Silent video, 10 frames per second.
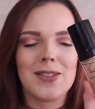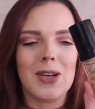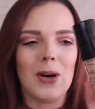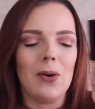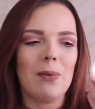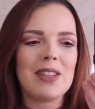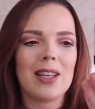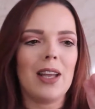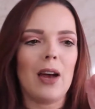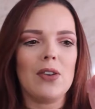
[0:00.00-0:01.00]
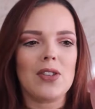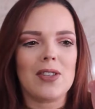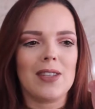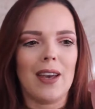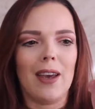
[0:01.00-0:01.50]
So basically I would
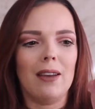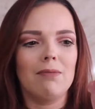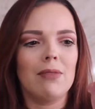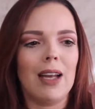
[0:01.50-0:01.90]
just say